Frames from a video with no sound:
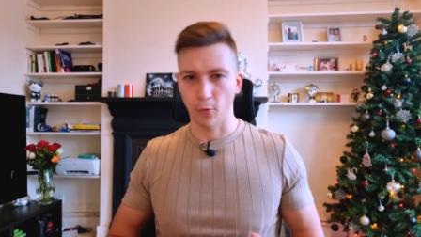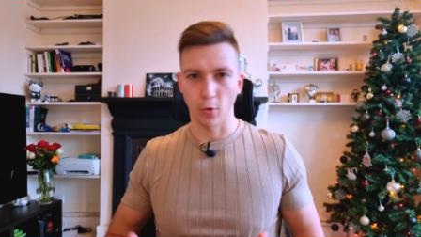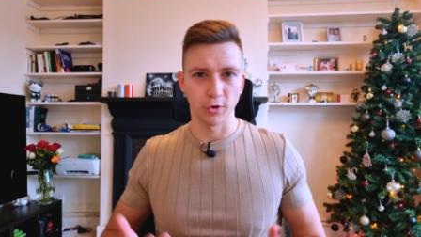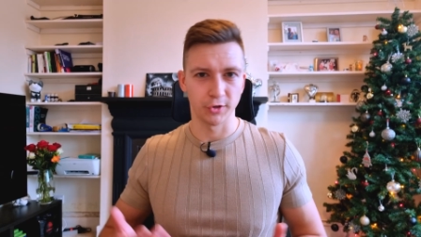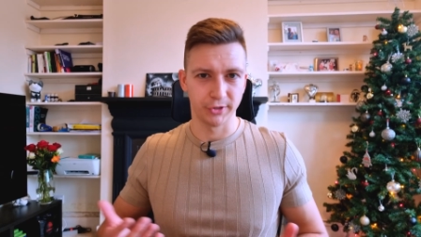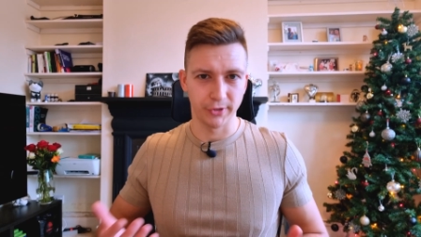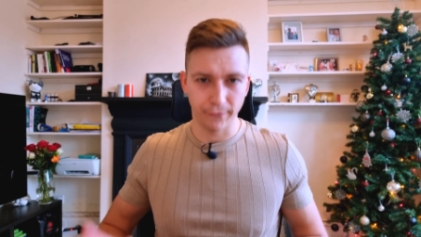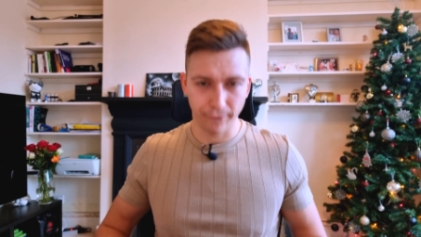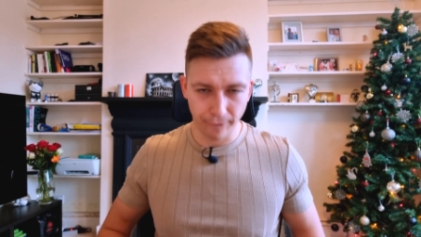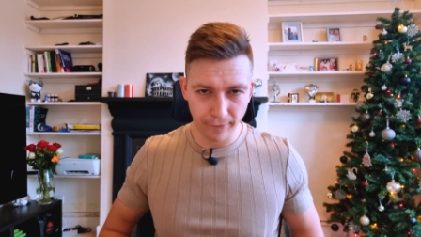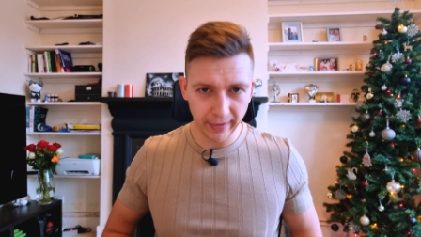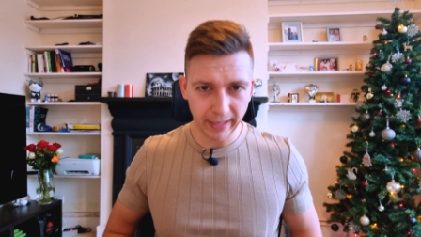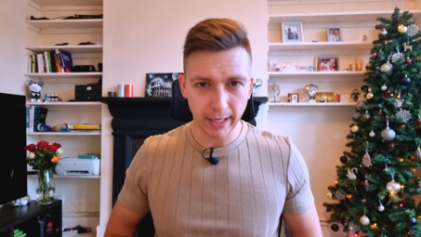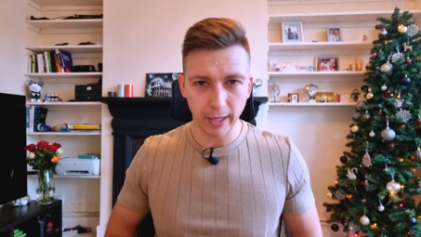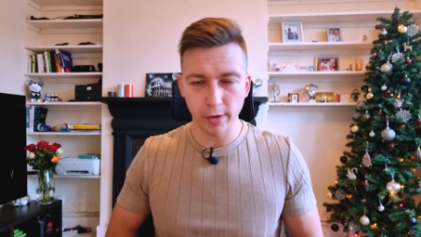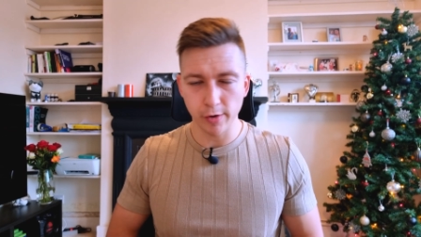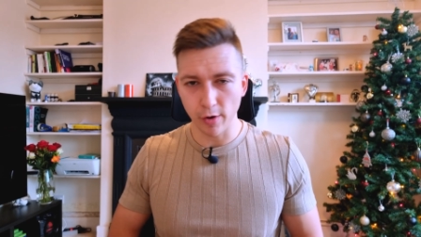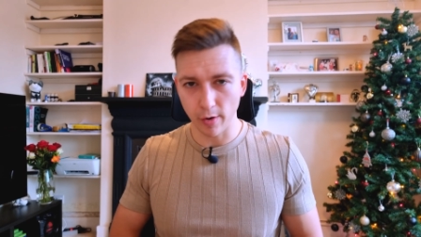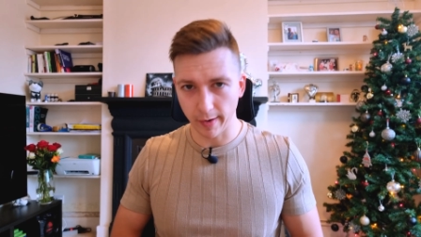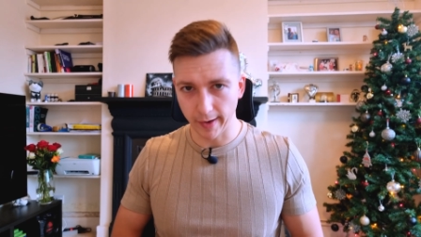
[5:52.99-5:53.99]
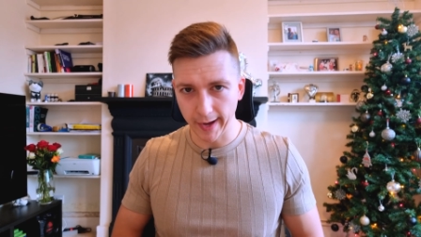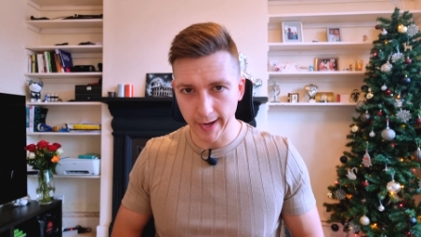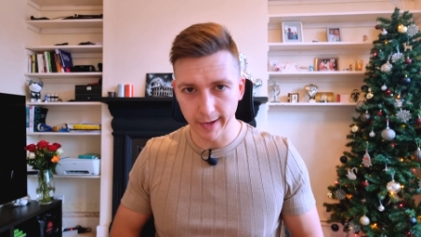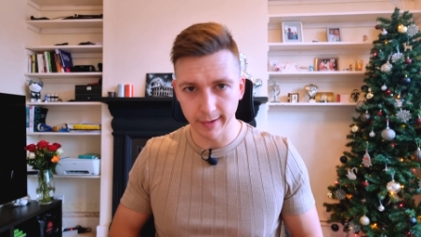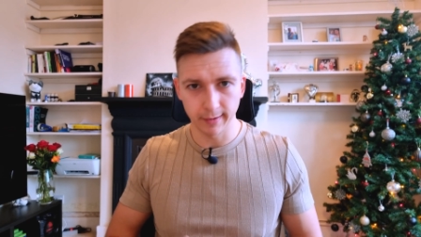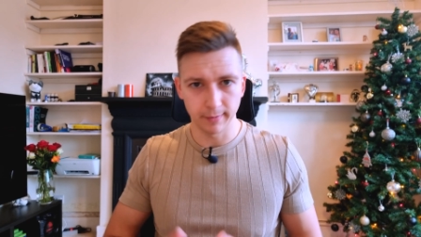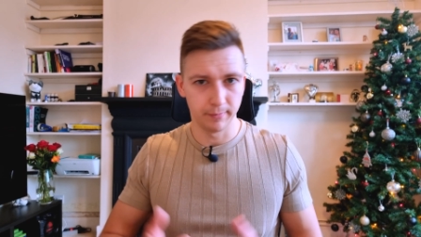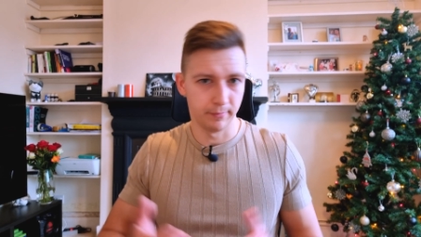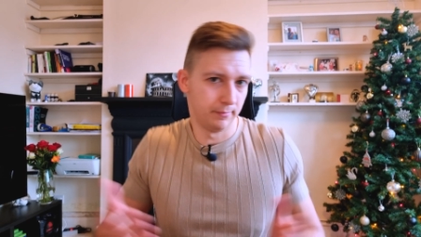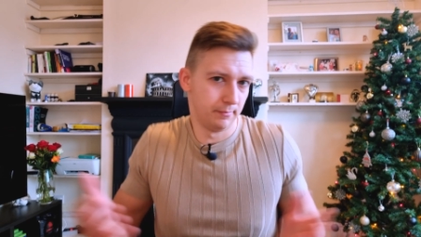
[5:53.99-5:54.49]
course, the thicker your
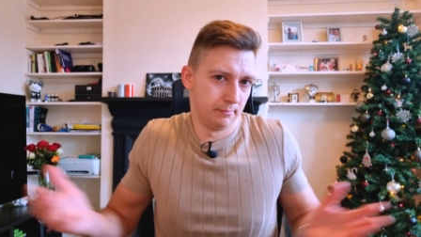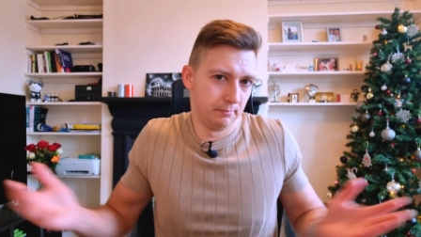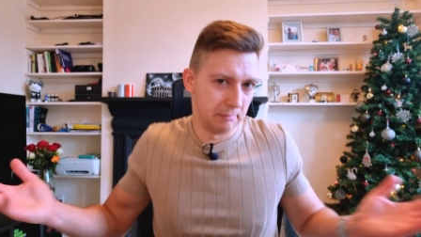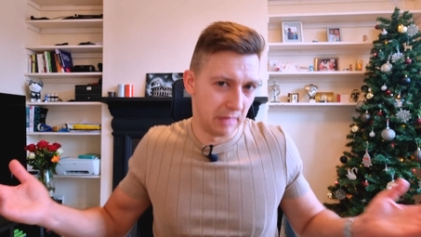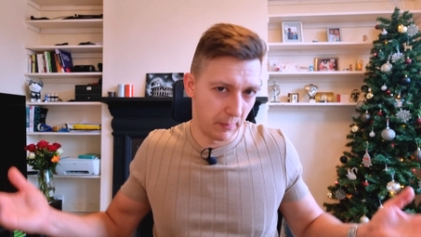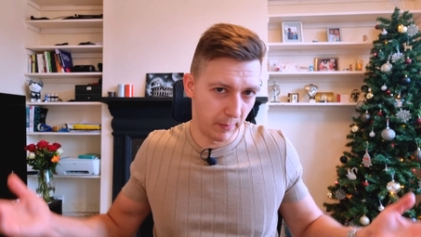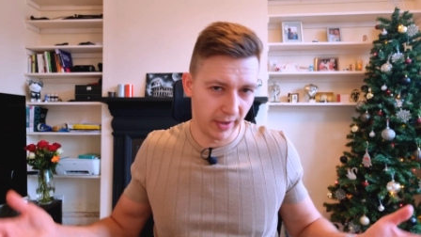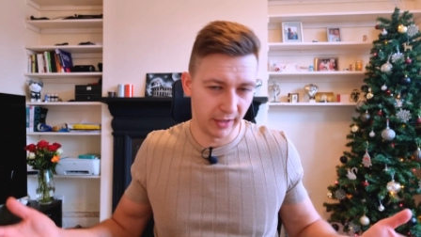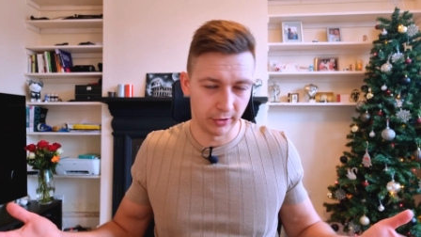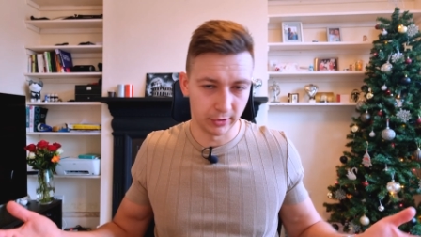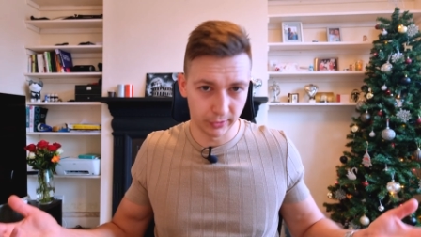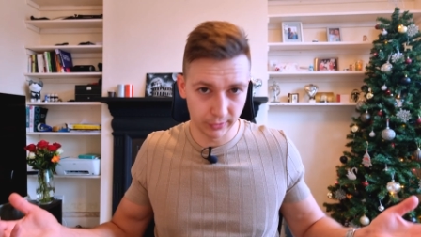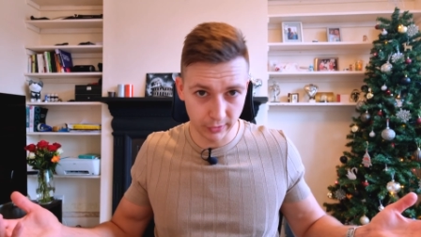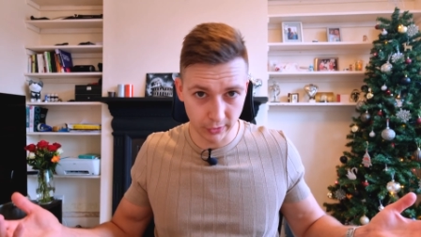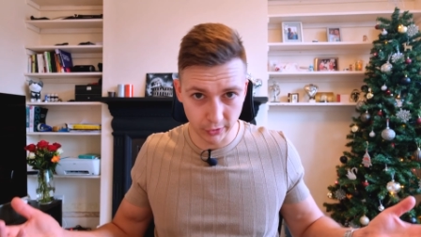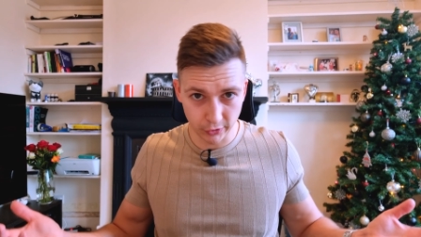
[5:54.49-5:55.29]
hair, the better the